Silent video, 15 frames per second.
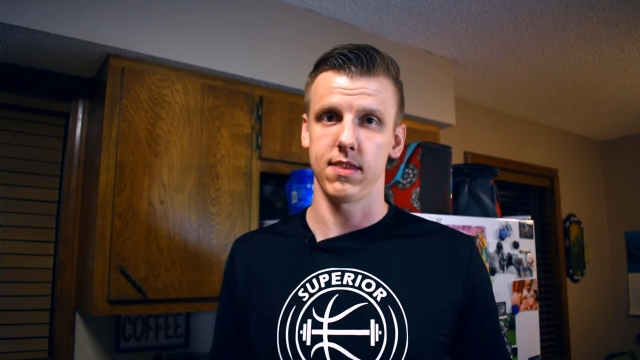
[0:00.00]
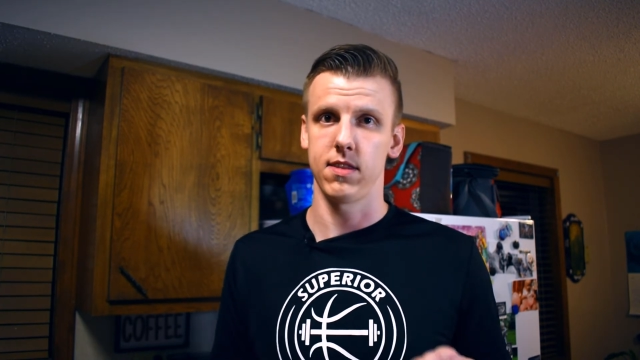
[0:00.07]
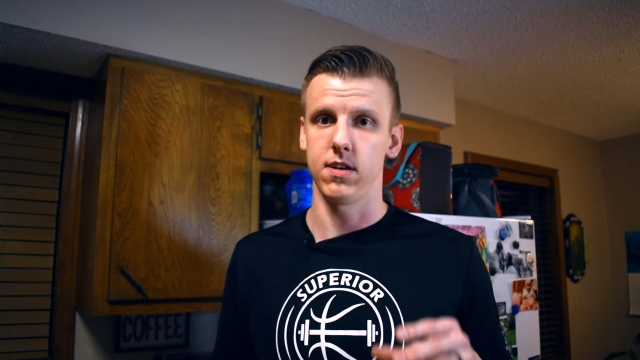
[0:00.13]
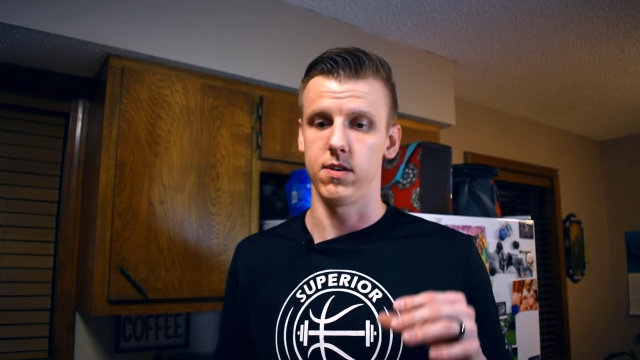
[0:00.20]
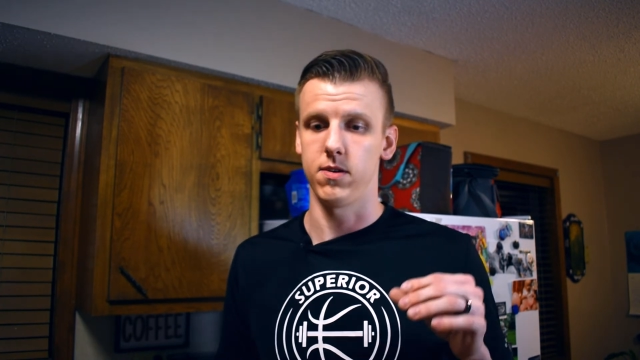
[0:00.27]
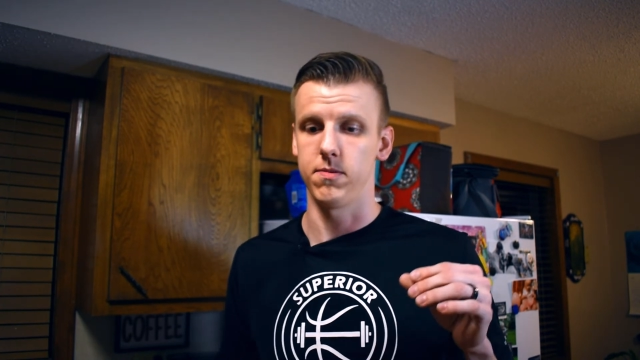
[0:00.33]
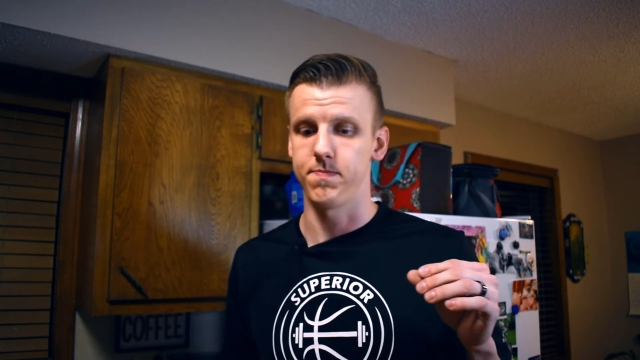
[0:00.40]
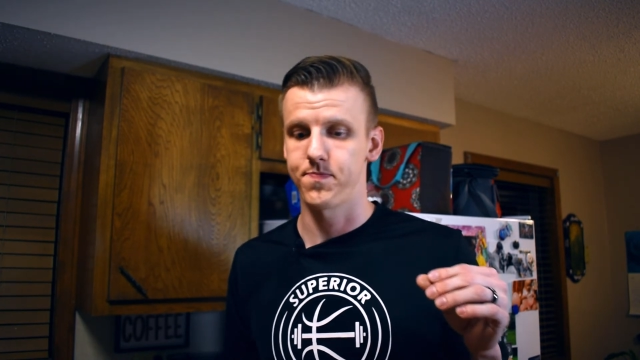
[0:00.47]

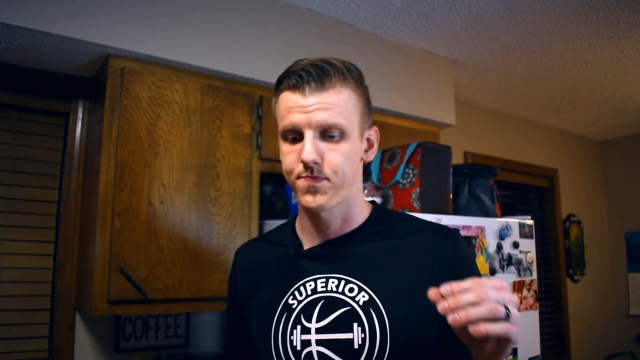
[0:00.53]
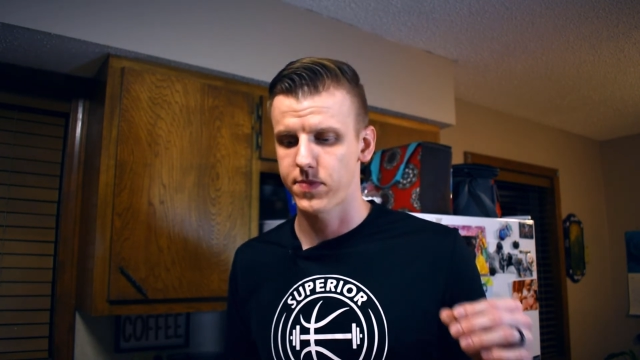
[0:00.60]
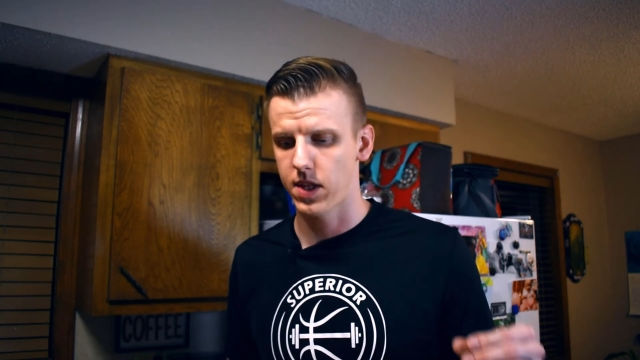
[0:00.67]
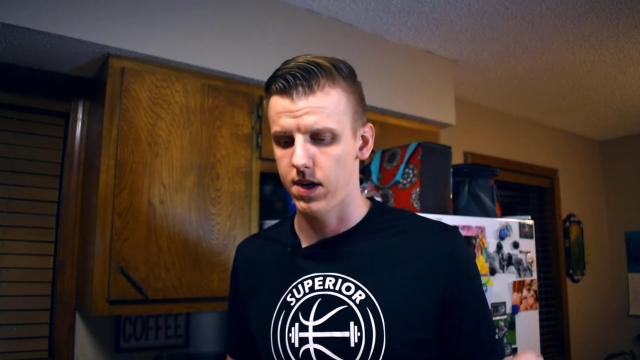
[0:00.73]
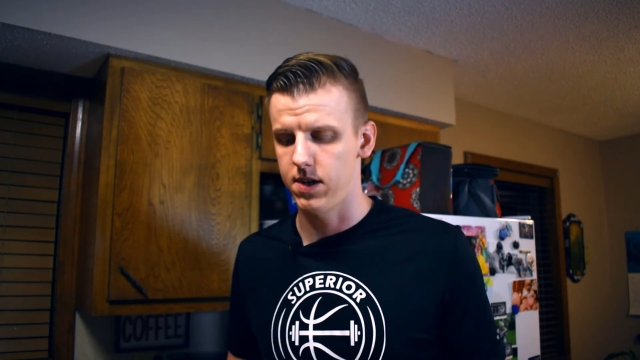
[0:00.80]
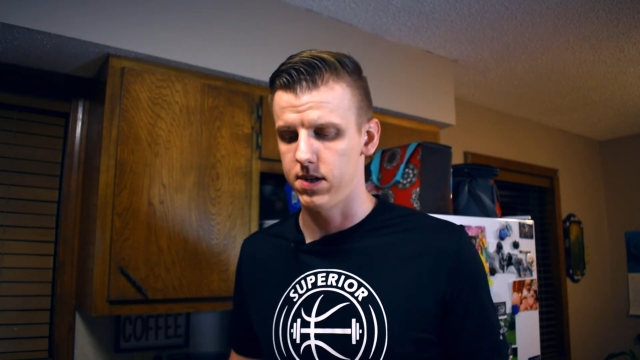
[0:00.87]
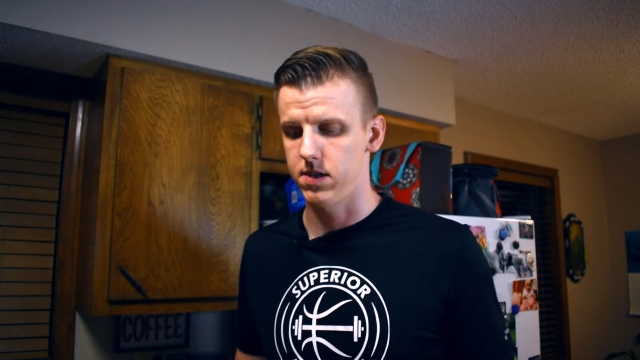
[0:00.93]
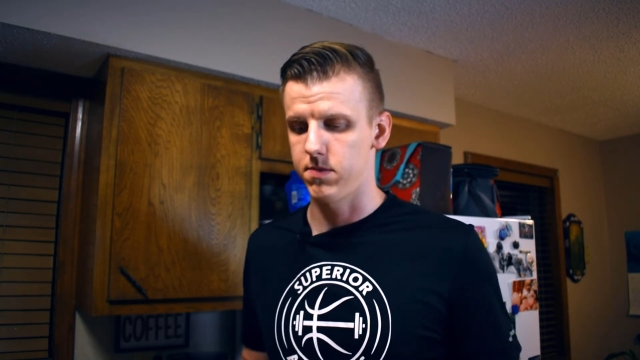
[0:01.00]
though,
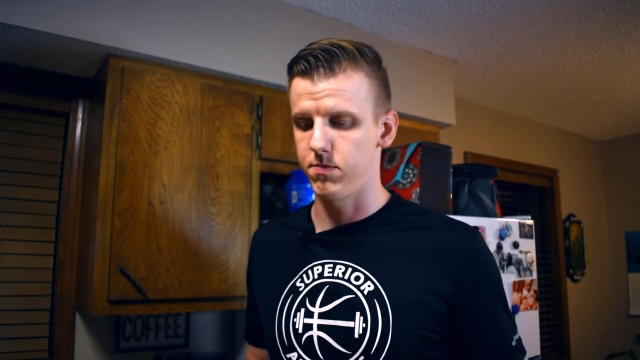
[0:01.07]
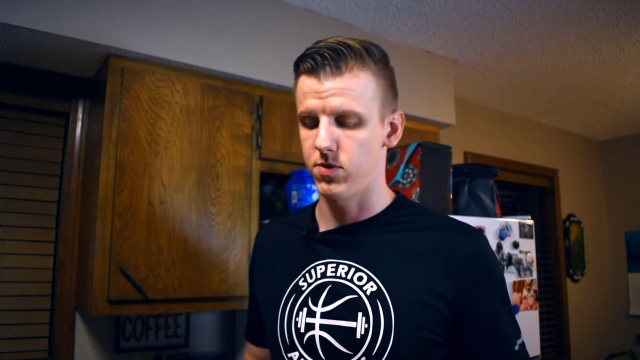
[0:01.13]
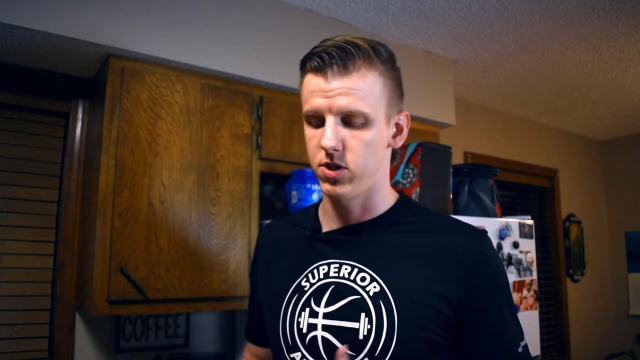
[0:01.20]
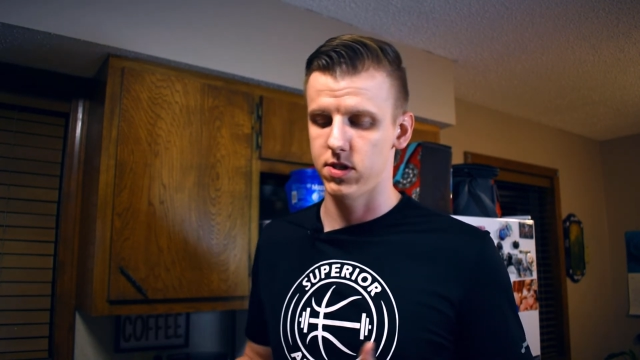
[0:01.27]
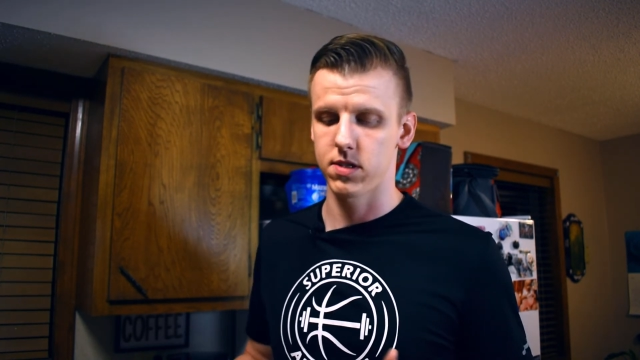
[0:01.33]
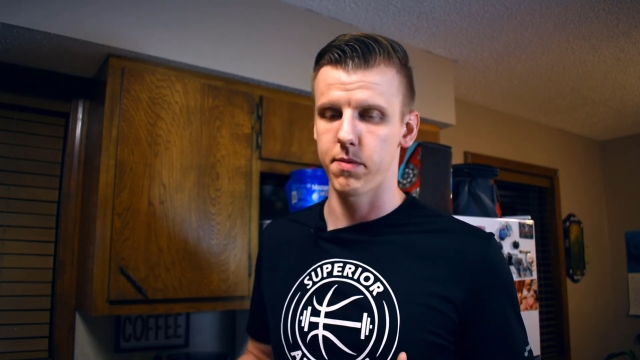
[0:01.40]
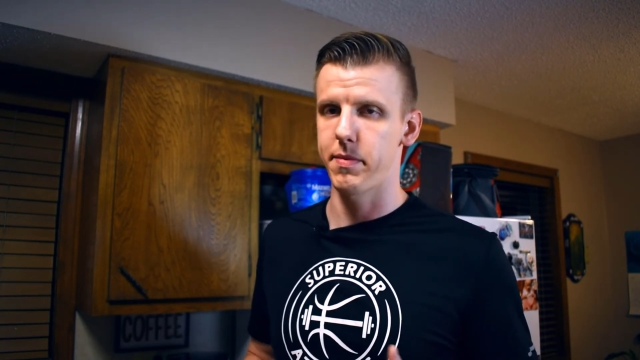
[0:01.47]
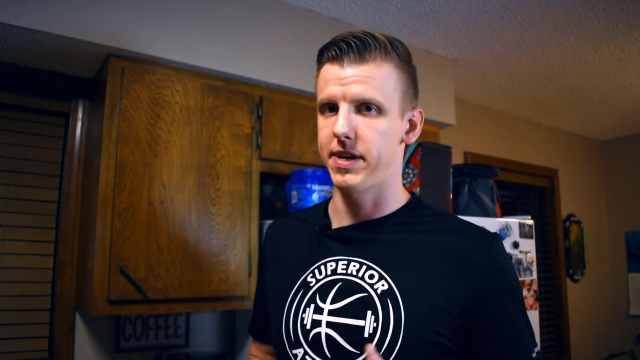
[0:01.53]

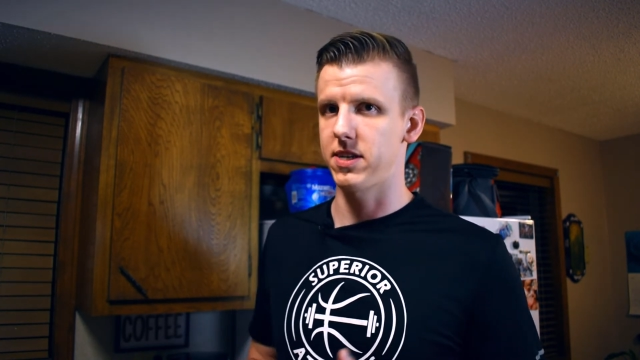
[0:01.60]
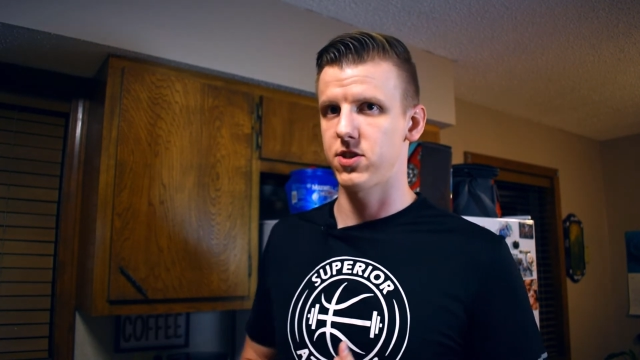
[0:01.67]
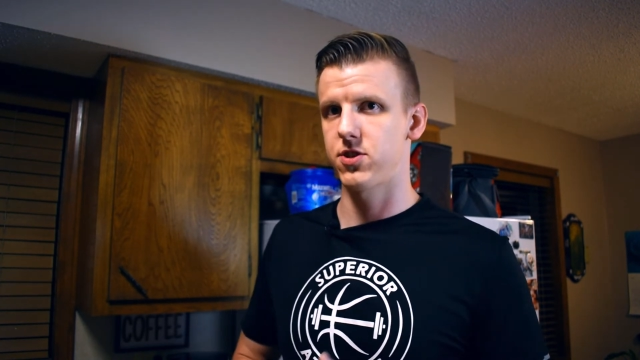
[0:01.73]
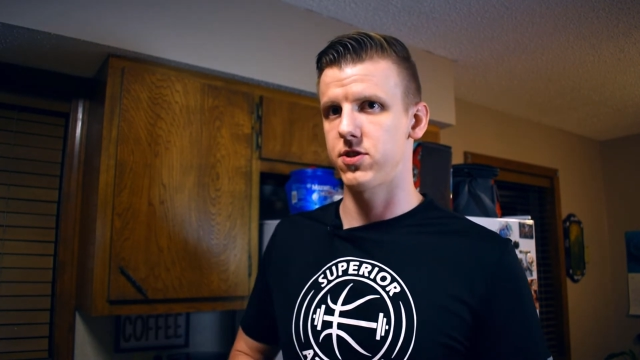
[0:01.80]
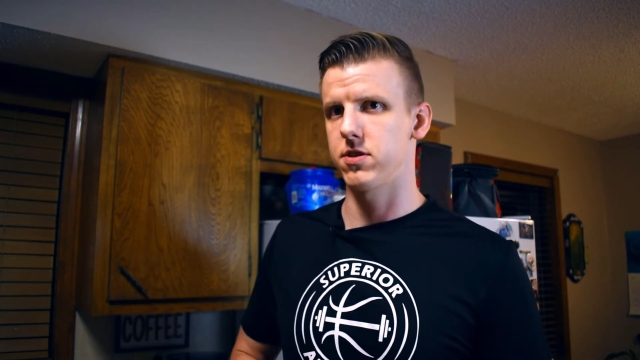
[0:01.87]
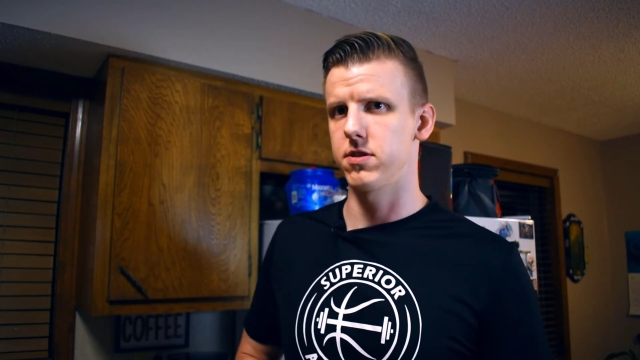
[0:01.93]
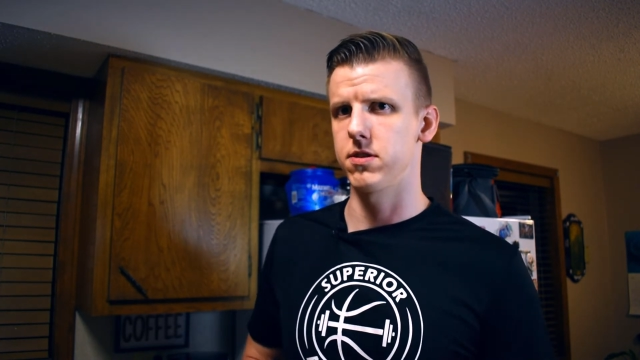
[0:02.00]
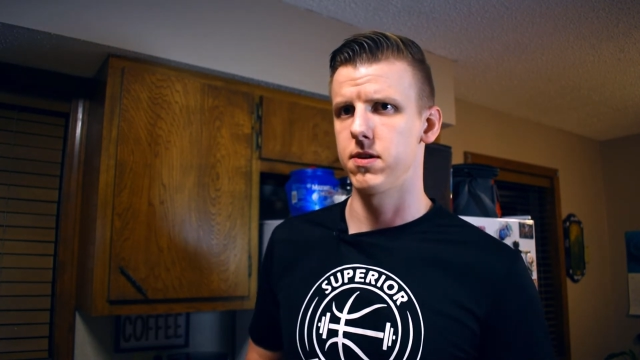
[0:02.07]
just to make
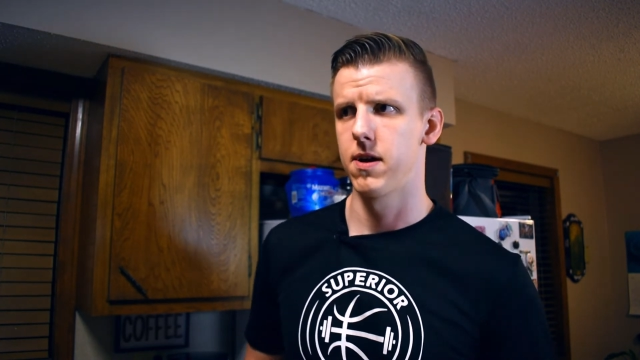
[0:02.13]
sure.